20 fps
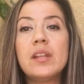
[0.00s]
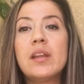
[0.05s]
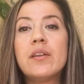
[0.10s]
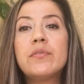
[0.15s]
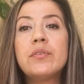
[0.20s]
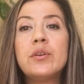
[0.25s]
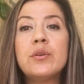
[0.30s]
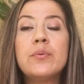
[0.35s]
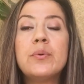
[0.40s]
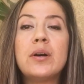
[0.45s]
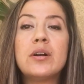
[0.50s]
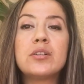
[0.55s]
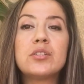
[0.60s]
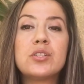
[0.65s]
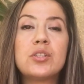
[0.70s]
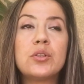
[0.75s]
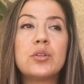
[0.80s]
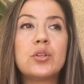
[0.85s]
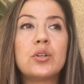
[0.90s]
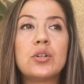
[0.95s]
if you will.
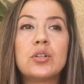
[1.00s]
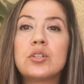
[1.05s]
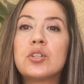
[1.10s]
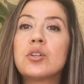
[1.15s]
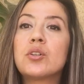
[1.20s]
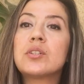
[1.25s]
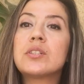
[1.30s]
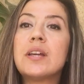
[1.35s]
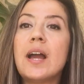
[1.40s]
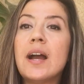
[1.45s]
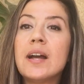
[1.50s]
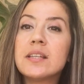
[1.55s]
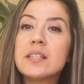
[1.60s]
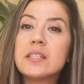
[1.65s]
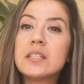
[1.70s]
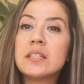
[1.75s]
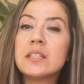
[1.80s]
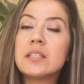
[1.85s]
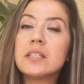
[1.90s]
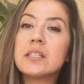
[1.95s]
So you're
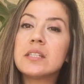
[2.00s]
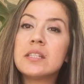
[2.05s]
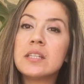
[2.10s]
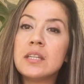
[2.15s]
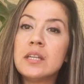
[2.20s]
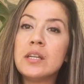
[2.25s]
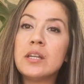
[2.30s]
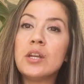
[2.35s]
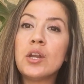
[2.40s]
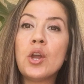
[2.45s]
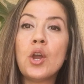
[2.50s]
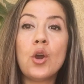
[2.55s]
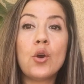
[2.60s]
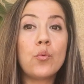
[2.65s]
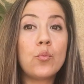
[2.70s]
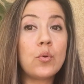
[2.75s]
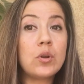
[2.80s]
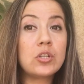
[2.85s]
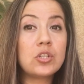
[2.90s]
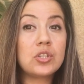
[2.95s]
testing to see
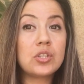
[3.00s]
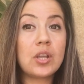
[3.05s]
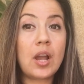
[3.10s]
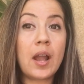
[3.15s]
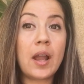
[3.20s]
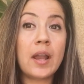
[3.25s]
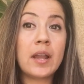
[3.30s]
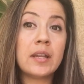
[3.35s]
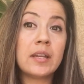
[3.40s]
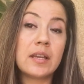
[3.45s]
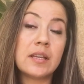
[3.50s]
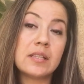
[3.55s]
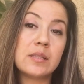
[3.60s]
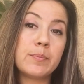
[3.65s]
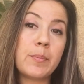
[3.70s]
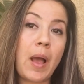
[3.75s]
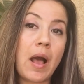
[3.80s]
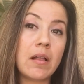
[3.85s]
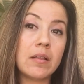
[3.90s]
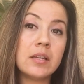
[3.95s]
which side is
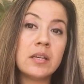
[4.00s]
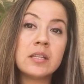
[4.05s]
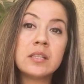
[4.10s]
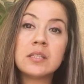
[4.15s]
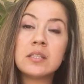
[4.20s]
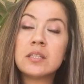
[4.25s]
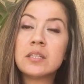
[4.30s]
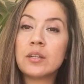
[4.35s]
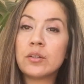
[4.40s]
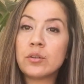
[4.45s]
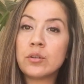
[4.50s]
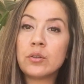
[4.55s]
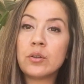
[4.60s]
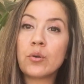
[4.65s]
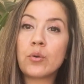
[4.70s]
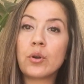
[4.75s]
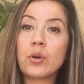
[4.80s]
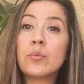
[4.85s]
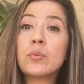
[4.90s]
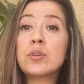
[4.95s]
balanced,
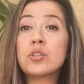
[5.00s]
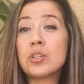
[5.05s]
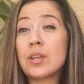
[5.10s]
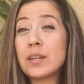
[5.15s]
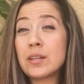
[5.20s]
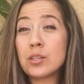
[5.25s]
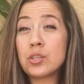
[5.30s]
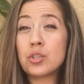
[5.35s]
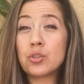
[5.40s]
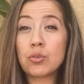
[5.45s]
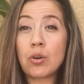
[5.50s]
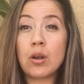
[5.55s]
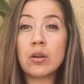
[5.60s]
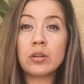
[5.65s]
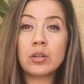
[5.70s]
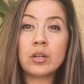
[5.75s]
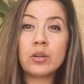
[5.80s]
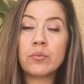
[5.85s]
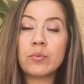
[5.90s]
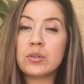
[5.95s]
or which side is
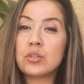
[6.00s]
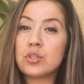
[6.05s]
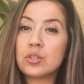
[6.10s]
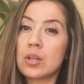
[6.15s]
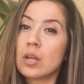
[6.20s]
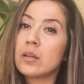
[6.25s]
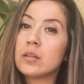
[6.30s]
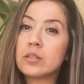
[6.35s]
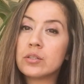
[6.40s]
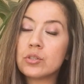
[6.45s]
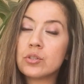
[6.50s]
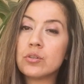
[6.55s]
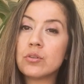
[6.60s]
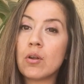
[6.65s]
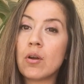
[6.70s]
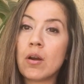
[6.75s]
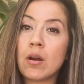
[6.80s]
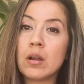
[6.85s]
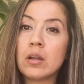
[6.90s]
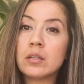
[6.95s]
stronger, which side is
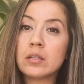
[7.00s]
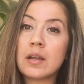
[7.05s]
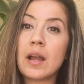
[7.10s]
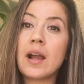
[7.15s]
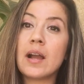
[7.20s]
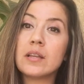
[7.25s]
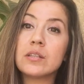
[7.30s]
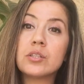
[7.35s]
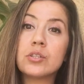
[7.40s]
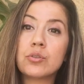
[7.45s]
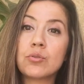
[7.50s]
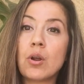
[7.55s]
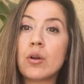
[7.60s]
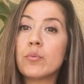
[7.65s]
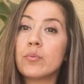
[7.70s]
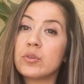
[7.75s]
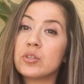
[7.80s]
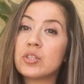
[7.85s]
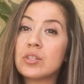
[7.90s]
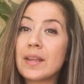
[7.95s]
not as
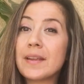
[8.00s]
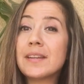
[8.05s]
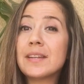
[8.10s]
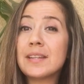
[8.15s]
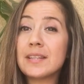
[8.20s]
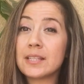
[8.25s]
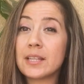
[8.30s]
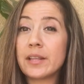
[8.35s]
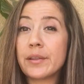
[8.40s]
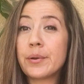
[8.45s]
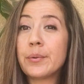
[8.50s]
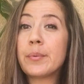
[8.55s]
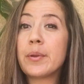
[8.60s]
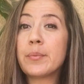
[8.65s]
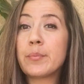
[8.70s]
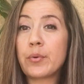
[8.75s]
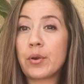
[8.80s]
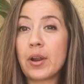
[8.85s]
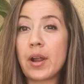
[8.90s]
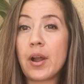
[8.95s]
strong, which side needs a little
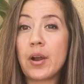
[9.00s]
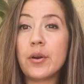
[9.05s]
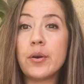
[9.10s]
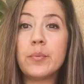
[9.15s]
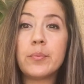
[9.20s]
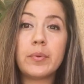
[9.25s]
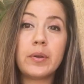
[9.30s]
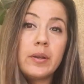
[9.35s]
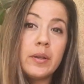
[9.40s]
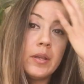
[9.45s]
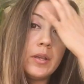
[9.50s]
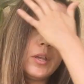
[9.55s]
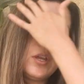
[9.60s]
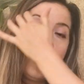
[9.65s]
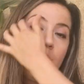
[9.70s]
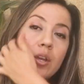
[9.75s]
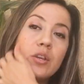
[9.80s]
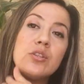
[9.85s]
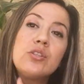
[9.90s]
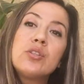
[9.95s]
bit more help.
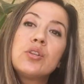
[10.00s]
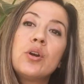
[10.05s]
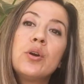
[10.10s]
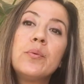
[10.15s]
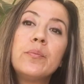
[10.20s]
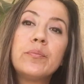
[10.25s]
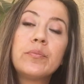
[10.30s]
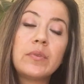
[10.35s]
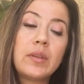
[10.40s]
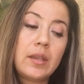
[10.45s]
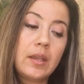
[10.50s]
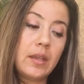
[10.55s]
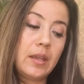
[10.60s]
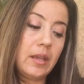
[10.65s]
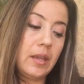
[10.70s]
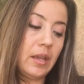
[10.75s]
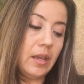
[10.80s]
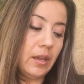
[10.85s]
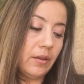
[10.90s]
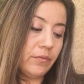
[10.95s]
So
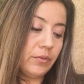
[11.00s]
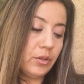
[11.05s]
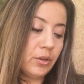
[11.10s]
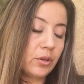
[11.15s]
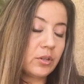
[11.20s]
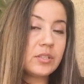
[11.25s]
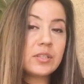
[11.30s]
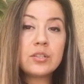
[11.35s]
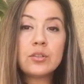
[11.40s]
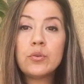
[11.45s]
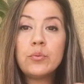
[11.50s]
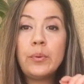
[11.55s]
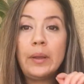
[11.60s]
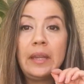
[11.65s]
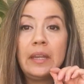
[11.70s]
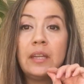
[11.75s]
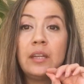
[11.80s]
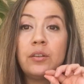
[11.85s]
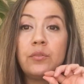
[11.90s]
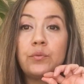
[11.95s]
if you're still
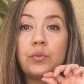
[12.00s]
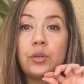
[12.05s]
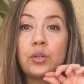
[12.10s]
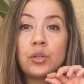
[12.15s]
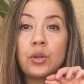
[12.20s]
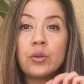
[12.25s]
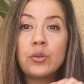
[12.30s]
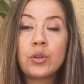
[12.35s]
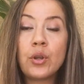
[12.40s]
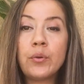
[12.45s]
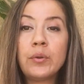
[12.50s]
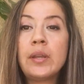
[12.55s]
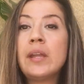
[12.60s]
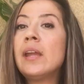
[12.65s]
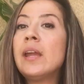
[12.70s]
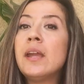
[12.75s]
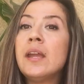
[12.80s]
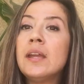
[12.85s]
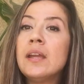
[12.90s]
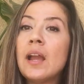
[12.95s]
waiting for your
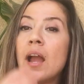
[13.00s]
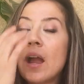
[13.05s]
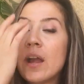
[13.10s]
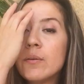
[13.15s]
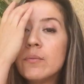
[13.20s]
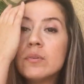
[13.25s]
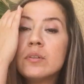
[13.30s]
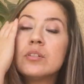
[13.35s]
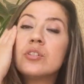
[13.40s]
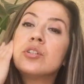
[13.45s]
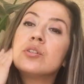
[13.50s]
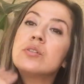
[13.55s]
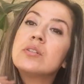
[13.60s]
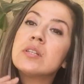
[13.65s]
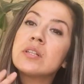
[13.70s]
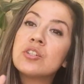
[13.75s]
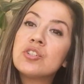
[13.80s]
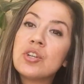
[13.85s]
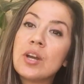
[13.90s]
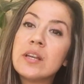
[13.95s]
Yoni egg, I would
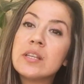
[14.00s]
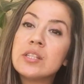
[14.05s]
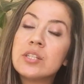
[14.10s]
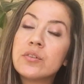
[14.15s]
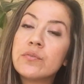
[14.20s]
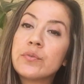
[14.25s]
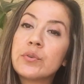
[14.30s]
suggest